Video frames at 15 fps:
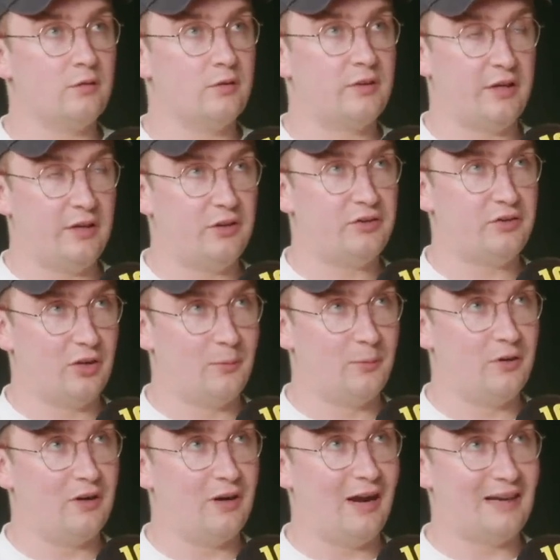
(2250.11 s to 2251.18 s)
Keir
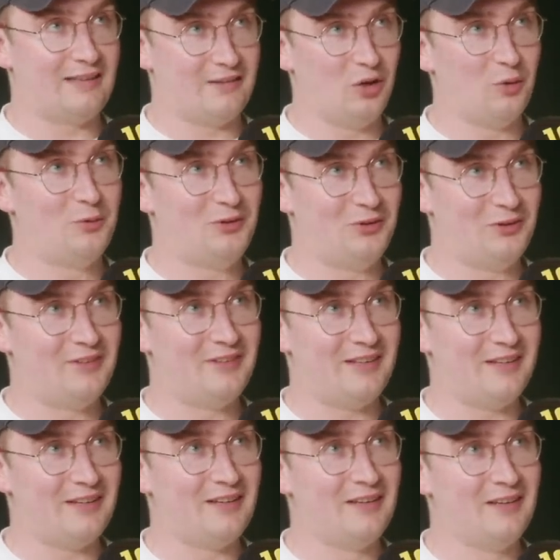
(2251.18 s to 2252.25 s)
Starmer has the
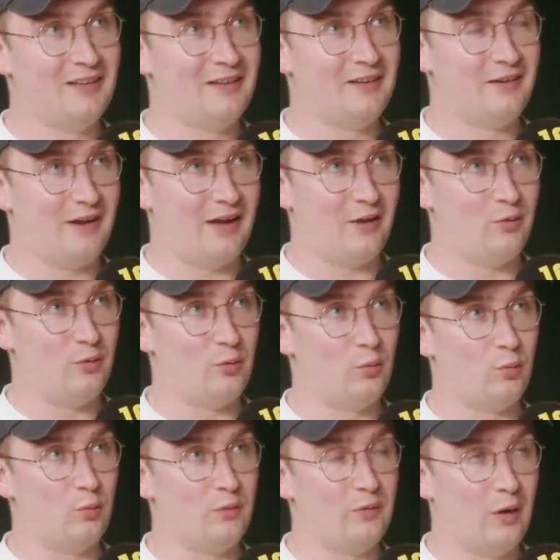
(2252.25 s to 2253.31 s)
opportunity now,
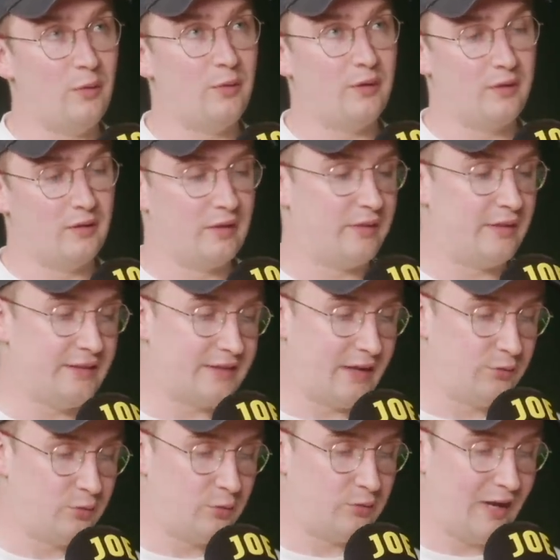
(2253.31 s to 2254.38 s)
now that these
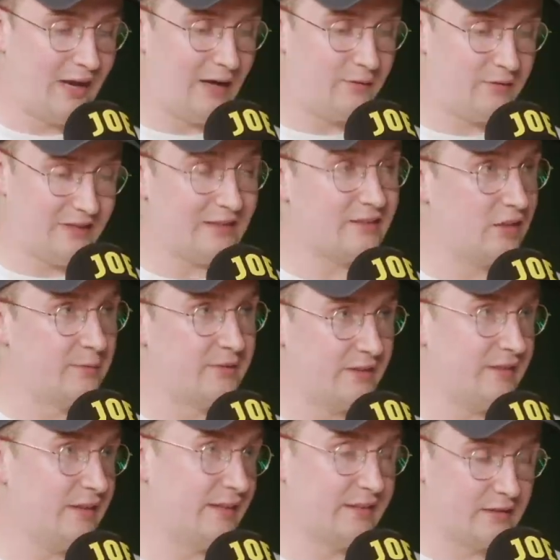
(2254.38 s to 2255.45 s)
councils have, he's had some,
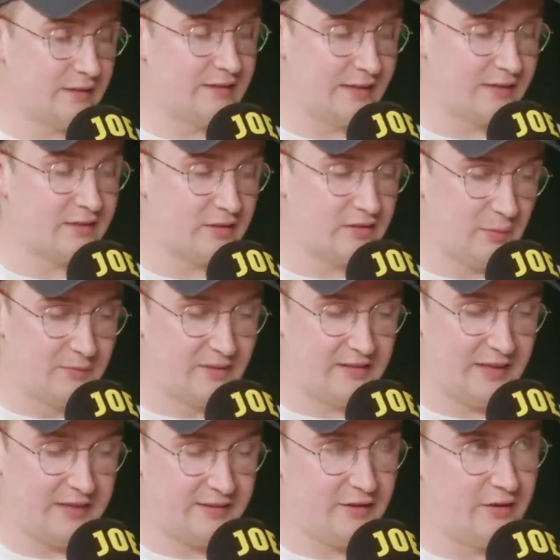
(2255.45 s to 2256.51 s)
this is, he's had some
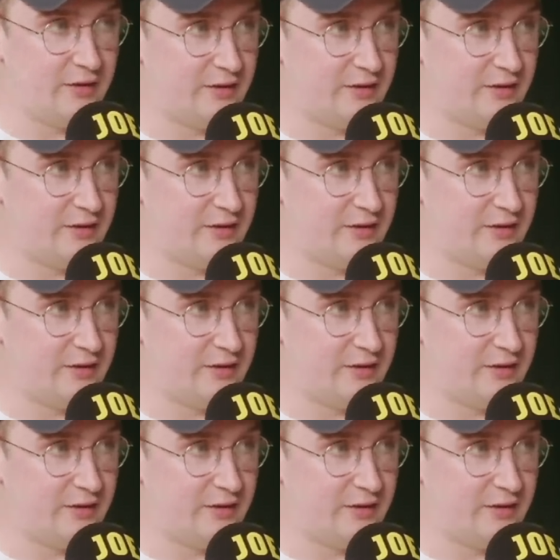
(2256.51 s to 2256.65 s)
success here.